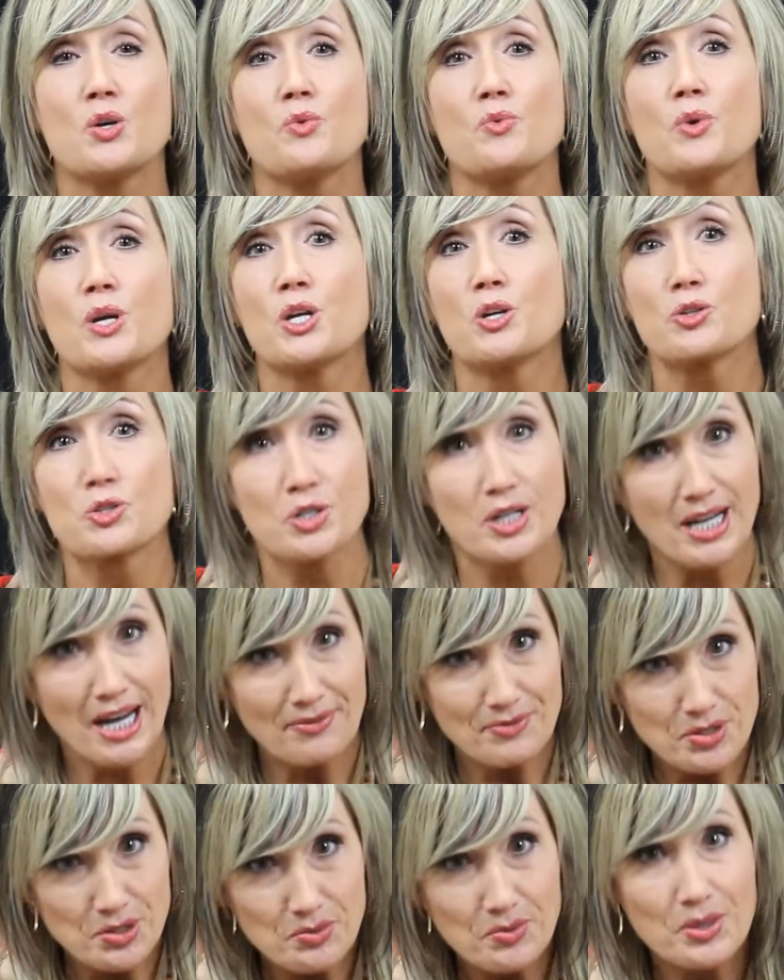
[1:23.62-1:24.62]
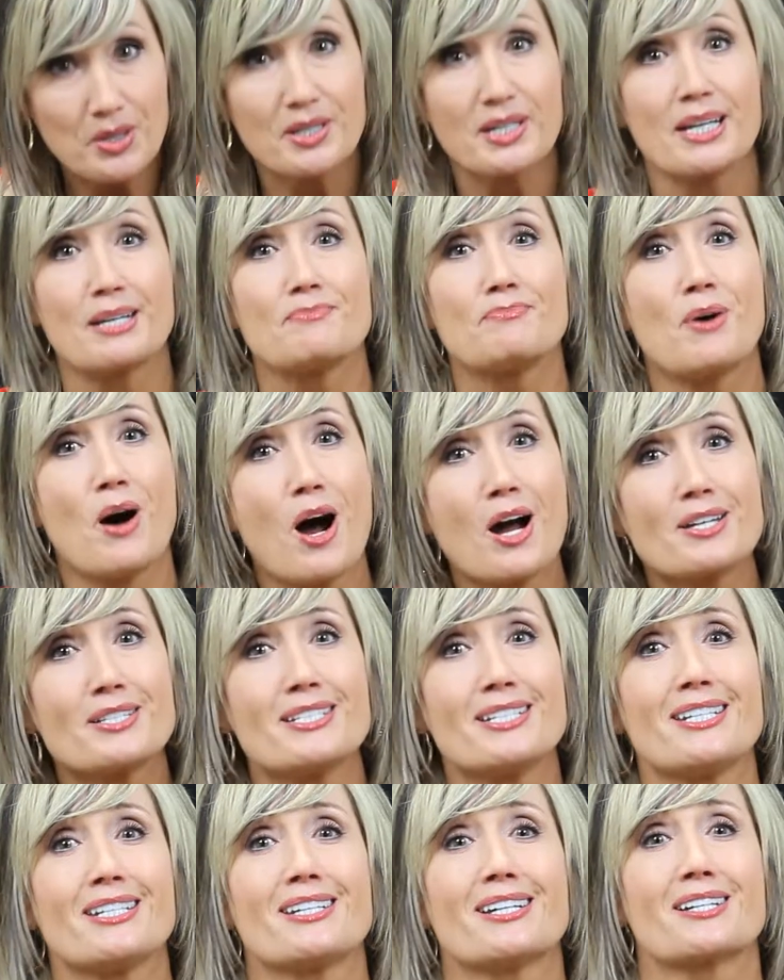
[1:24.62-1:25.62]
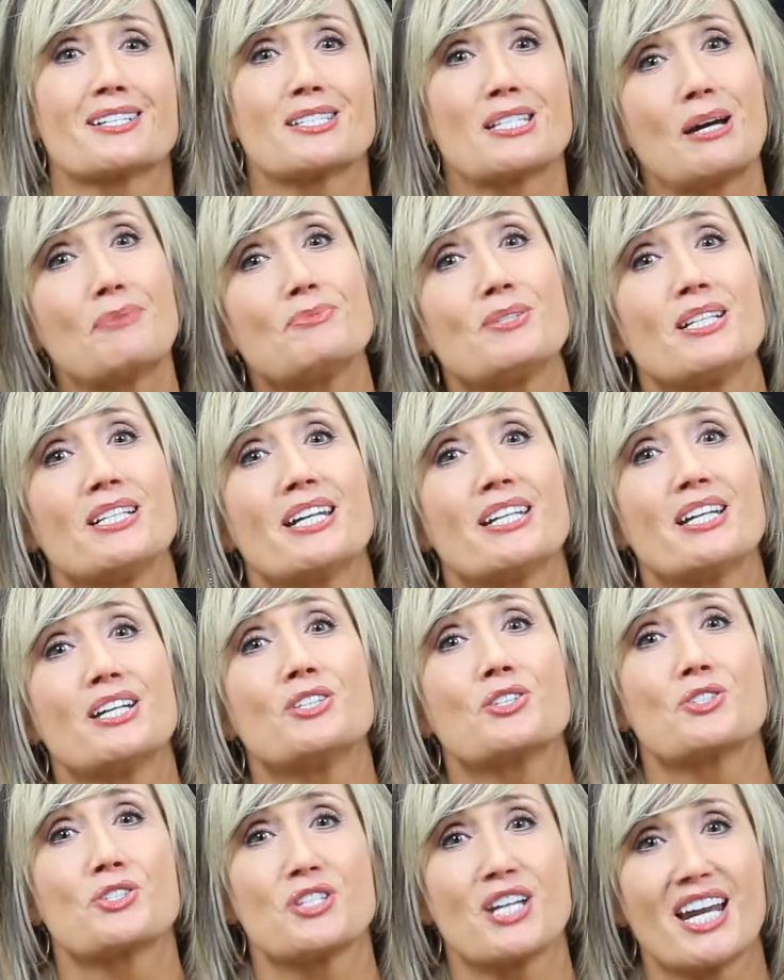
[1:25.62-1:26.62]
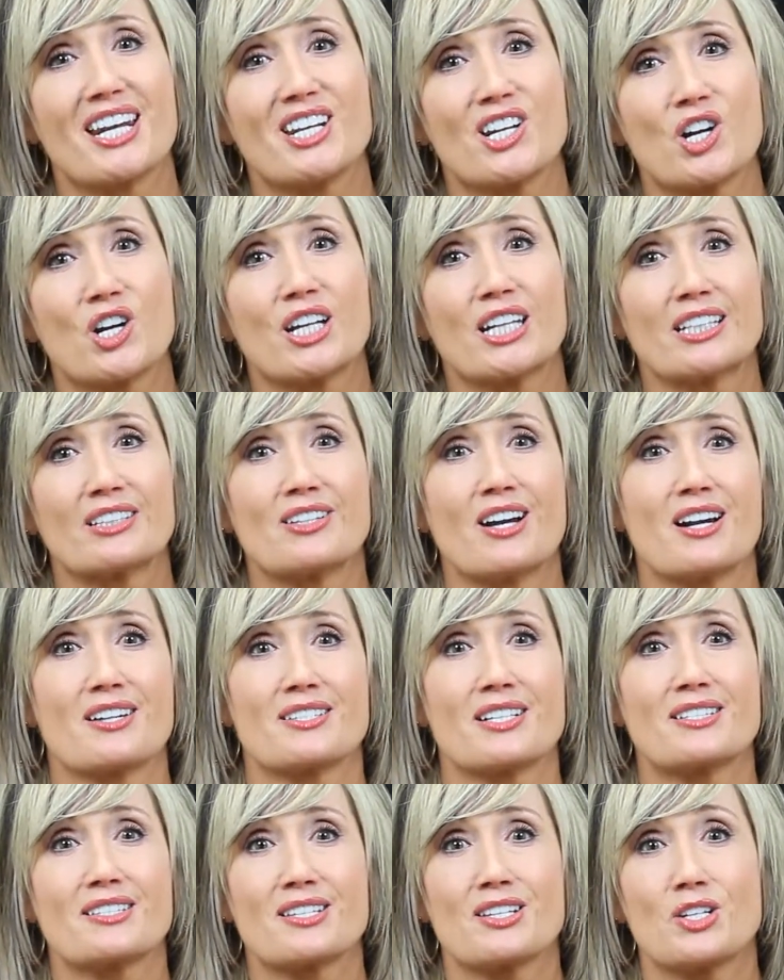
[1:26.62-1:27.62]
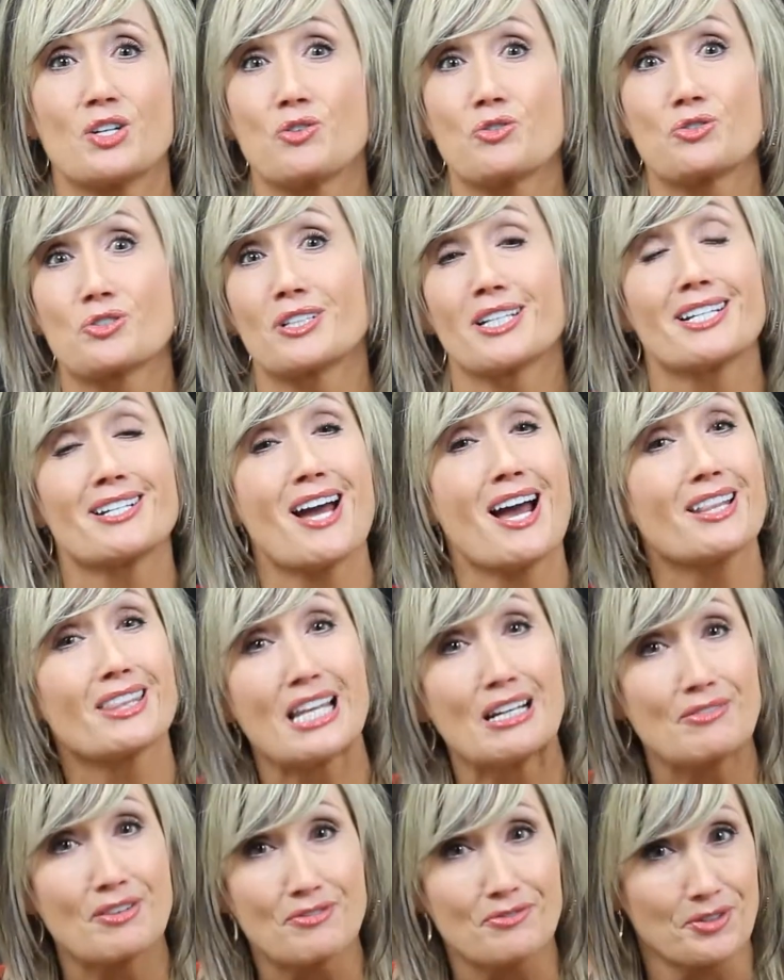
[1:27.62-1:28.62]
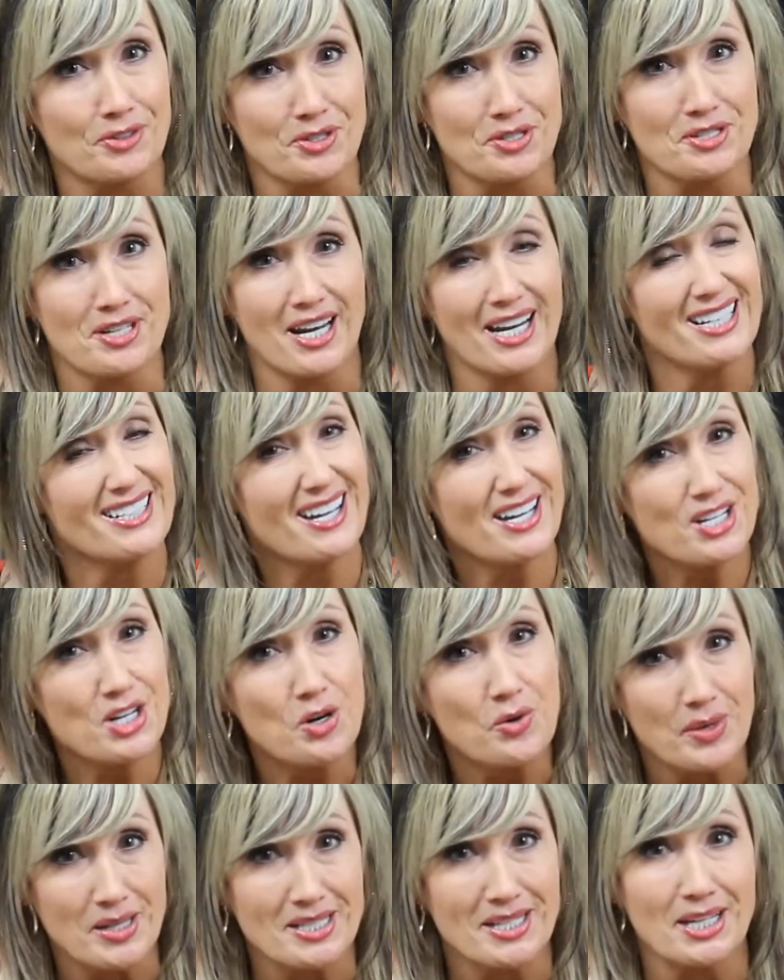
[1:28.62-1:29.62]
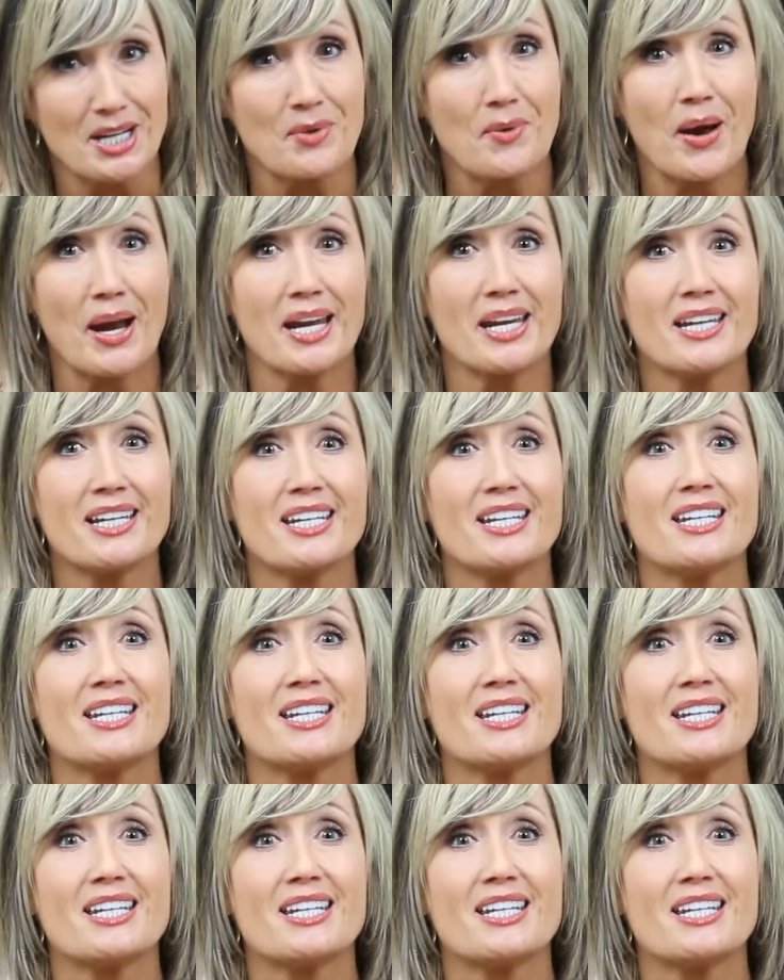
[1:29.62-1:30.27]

We usually have to work at bonding, accepting, and understanding our in-laws. It's usually not love at first sight, not always anyway.